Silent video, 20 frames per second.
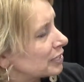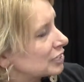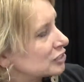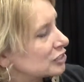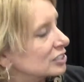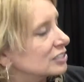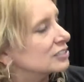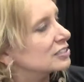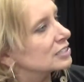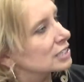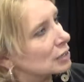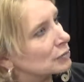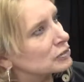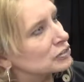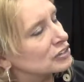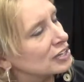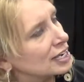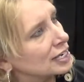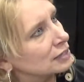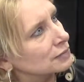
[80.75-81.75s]
pitches. And I
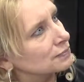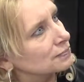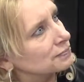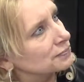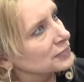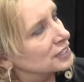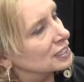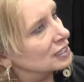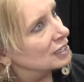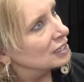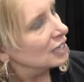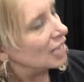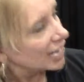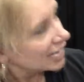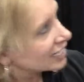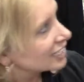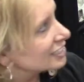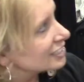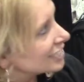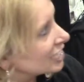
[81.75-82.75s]
was like,
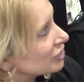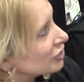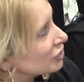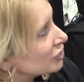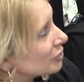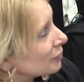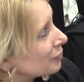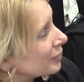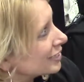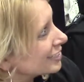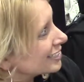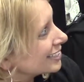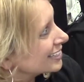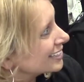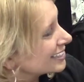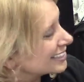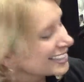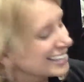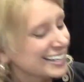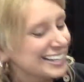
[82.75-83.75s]
I can send you some
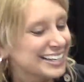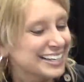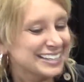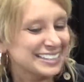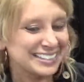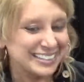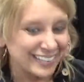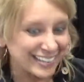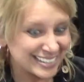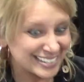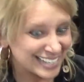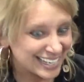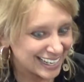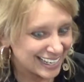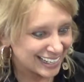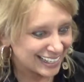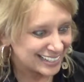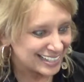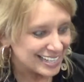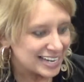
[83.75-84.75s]
pitches. So I
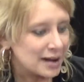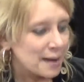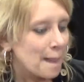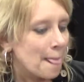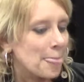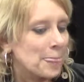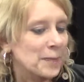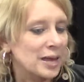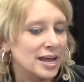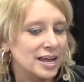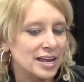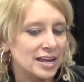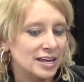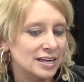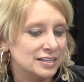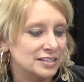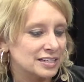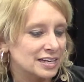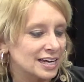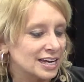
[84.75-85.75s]
did,
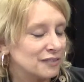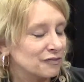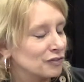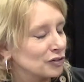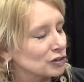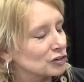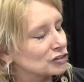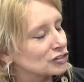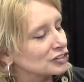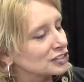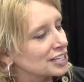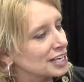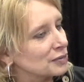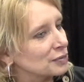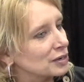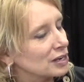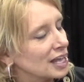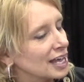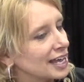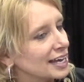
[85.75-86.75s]
and at first they
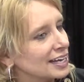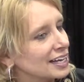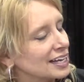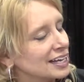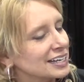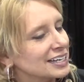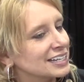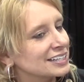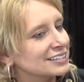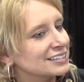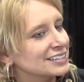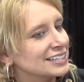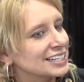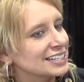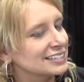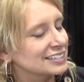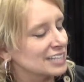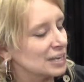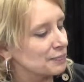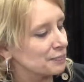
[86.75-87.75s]
were like,
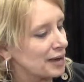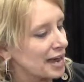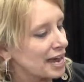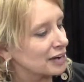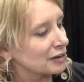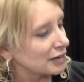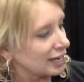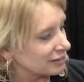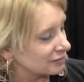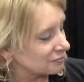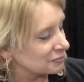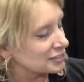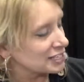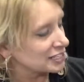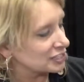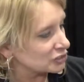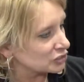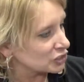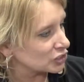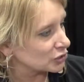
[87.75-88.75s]
he sent back, I
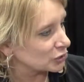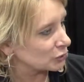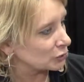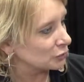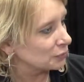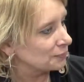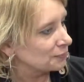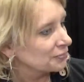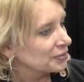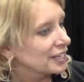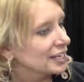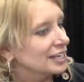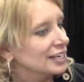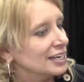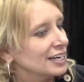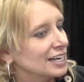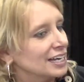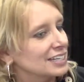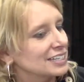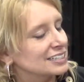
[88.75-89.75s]
sent in two,
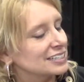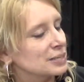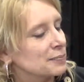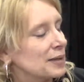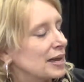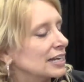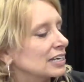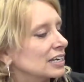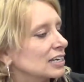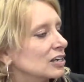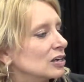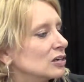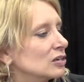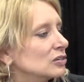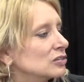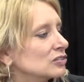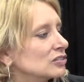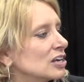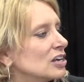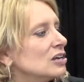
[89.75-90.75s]
and he sent back, he
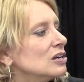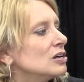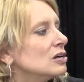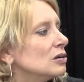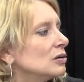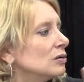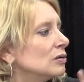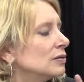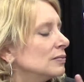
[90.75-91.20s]
goes, oh,